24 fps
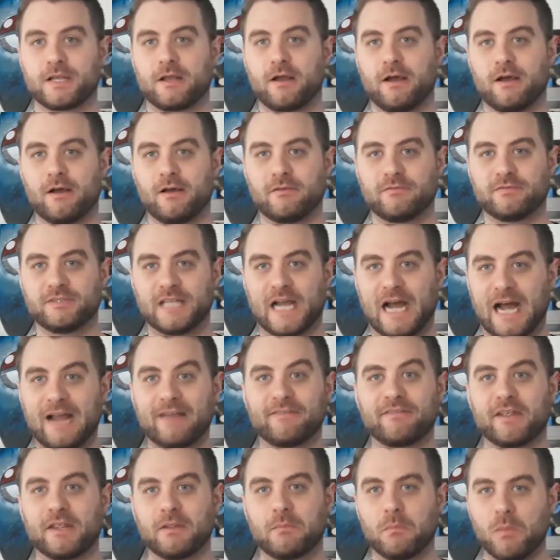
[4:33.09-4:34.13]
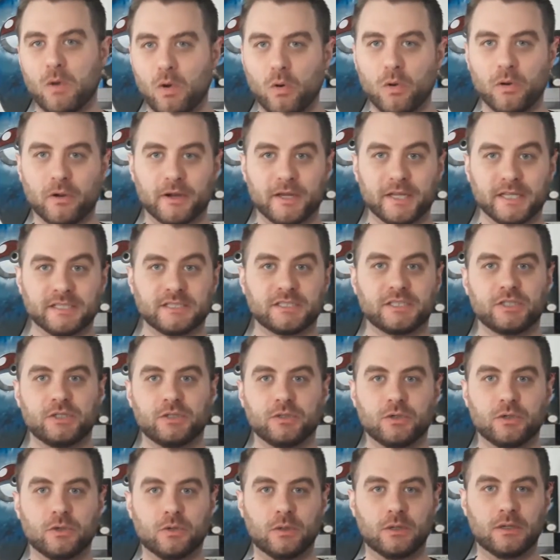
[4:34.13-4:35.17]
of diving more
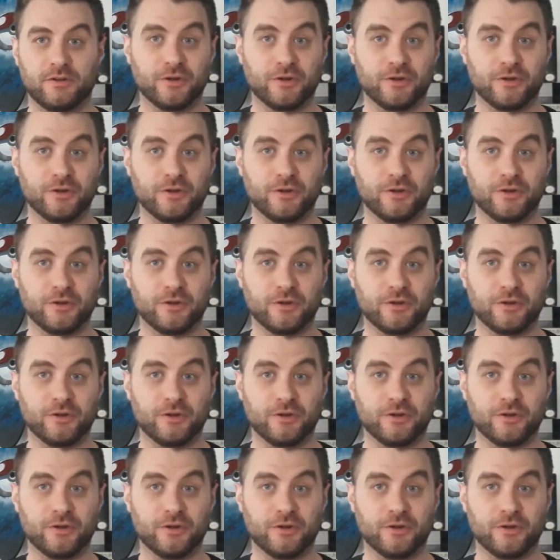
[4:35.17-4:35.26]
into